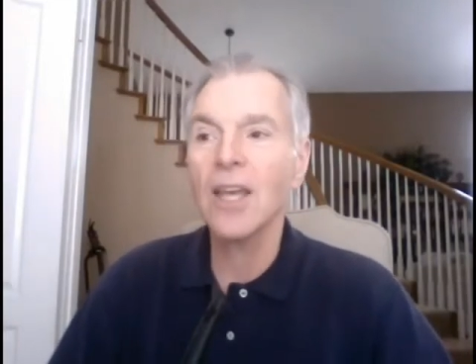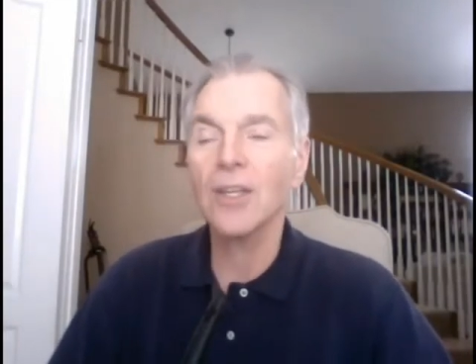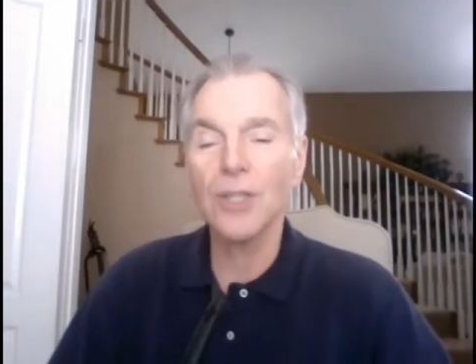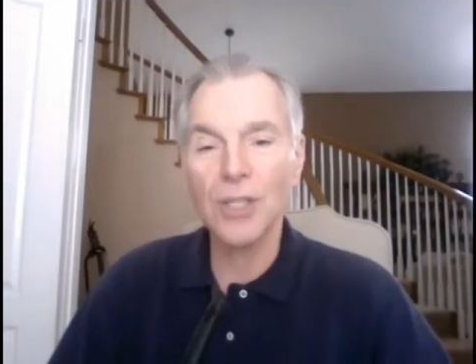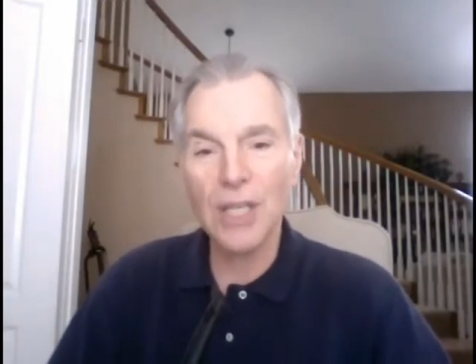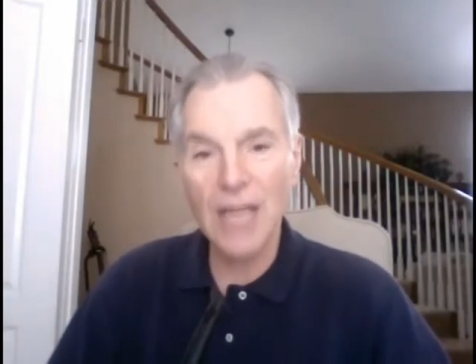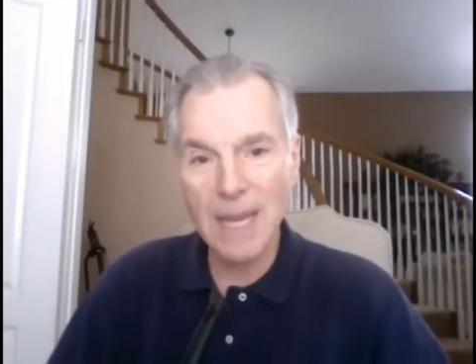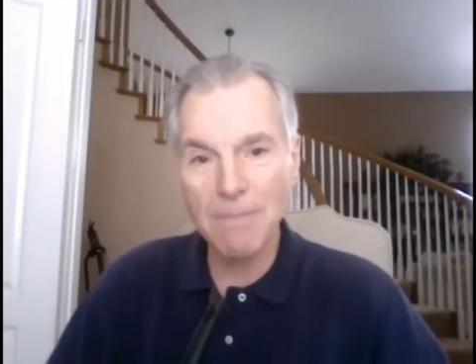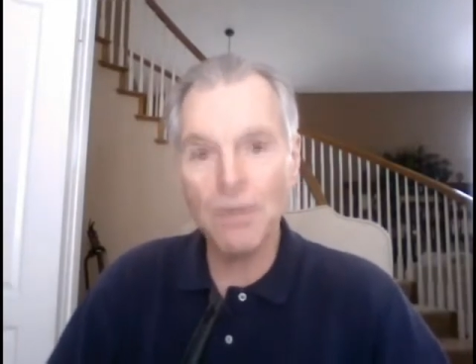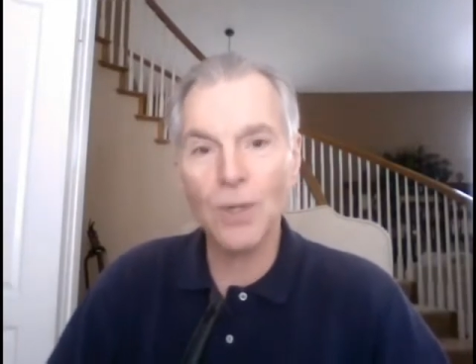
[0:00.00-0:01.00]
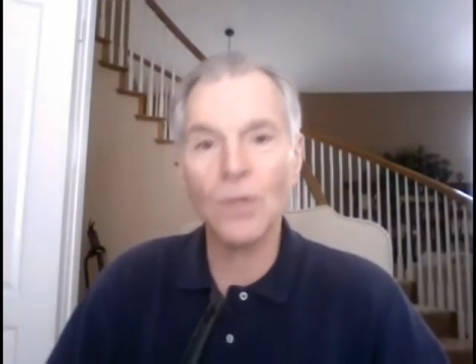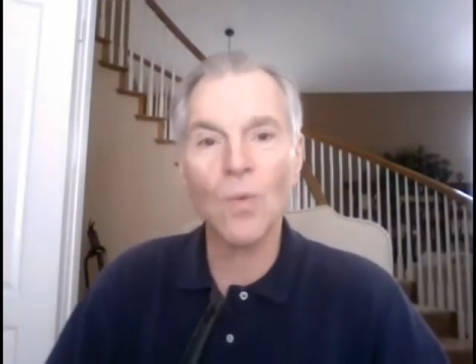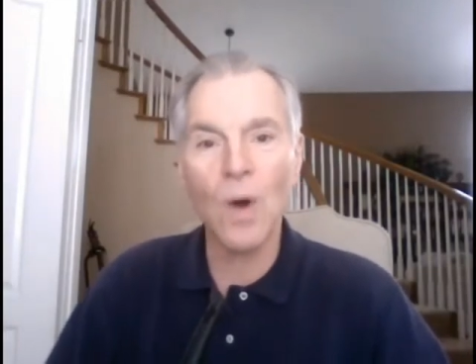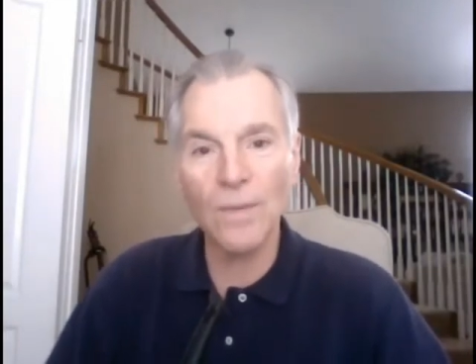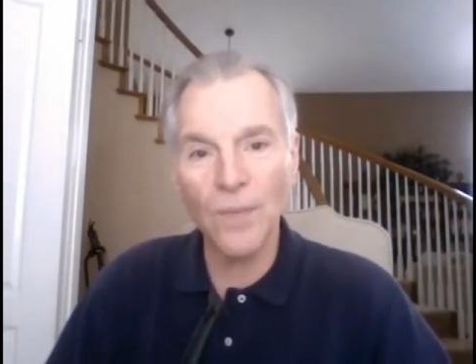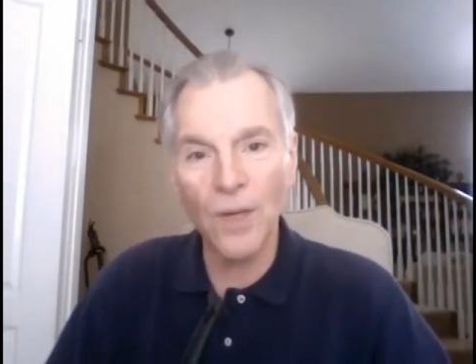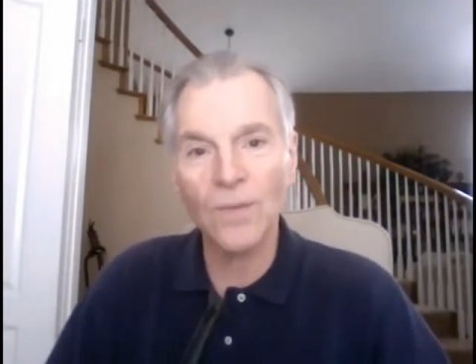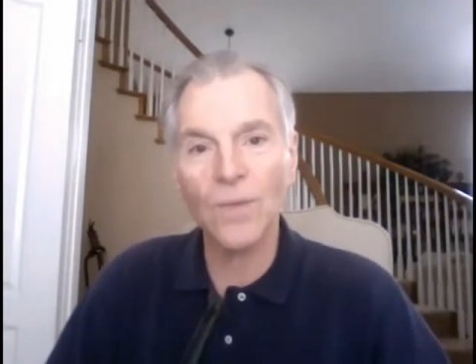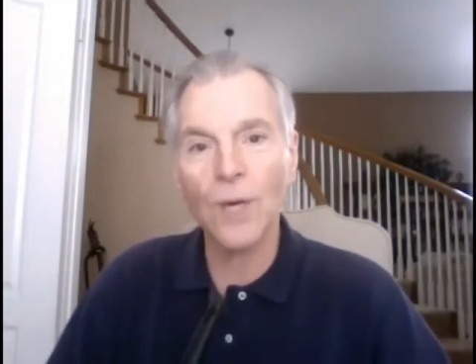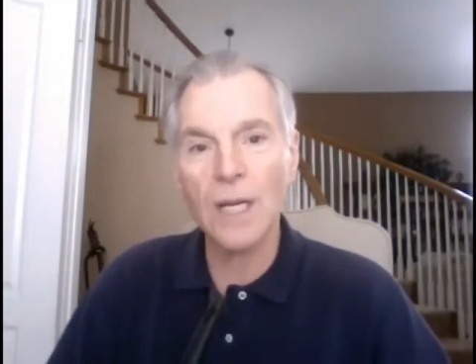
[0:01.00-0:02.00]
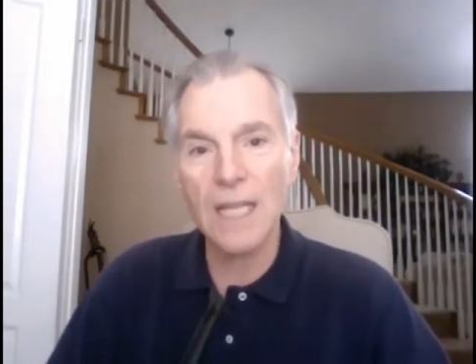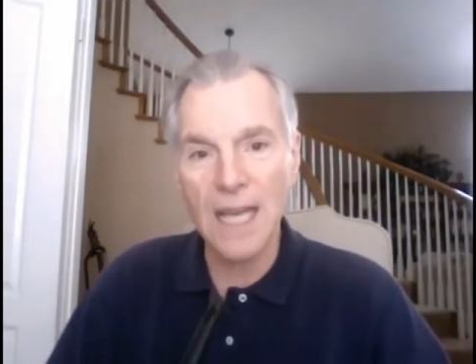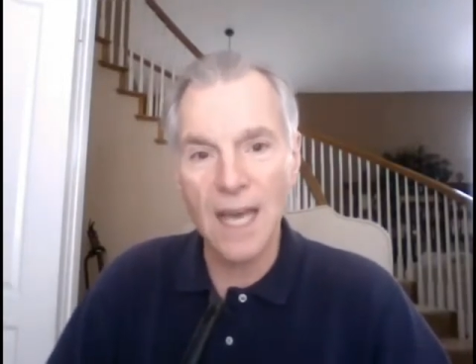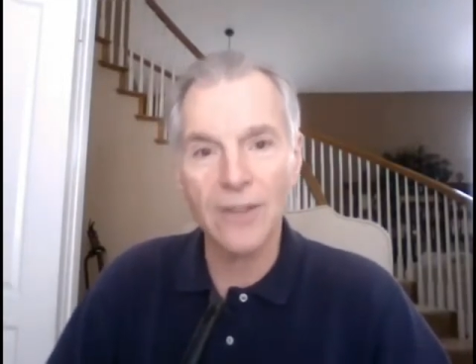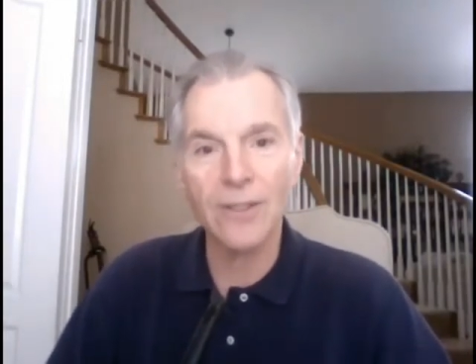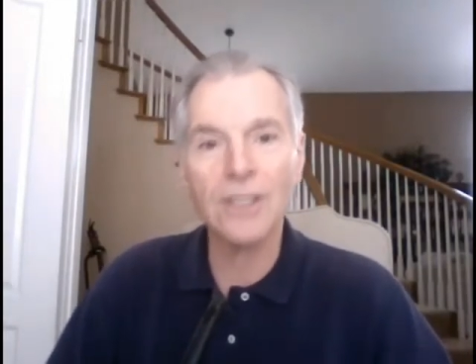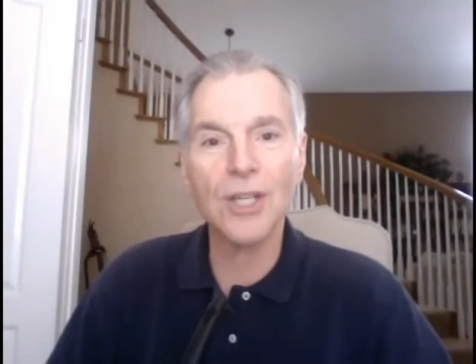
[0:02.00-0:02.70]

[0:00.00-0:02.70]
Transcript: you just keep putting one foot in front of the other.